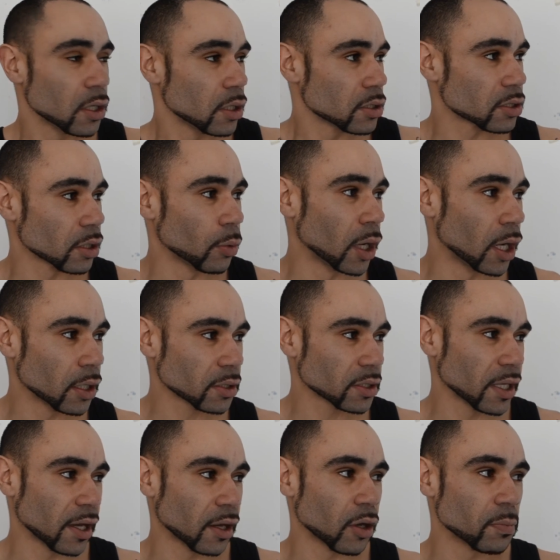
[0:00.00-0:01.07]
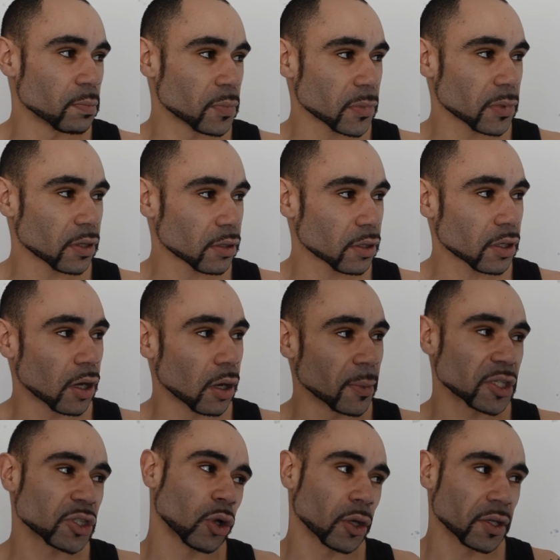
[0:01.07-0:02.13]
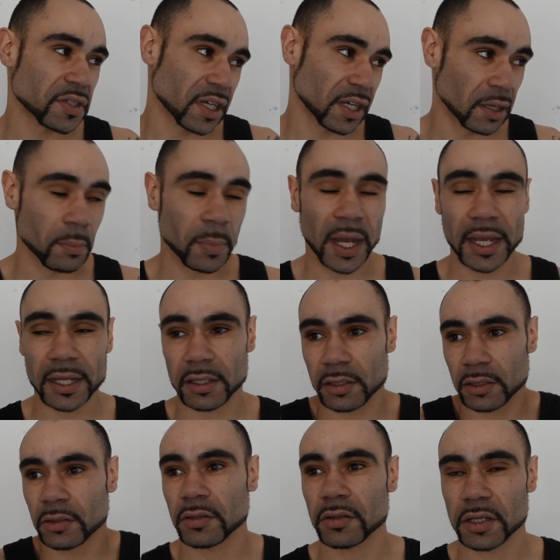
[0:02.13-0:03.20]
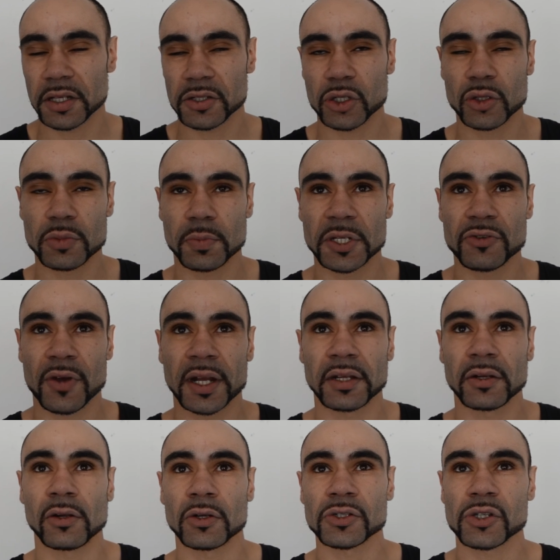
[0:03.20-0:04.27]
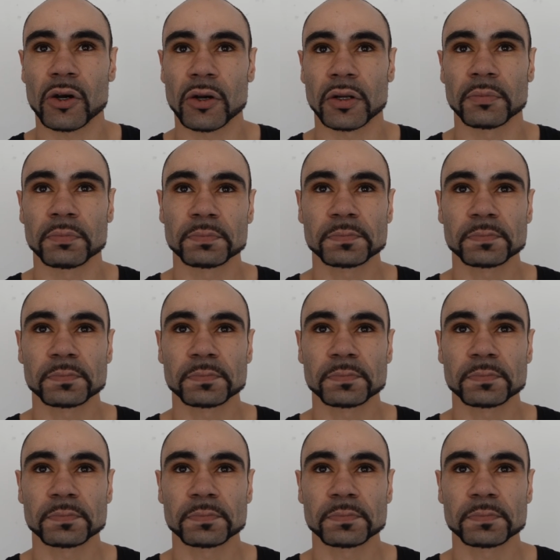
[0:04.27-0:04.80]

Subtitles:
So I'm excited seeing him back, and it's good to be training alongside him.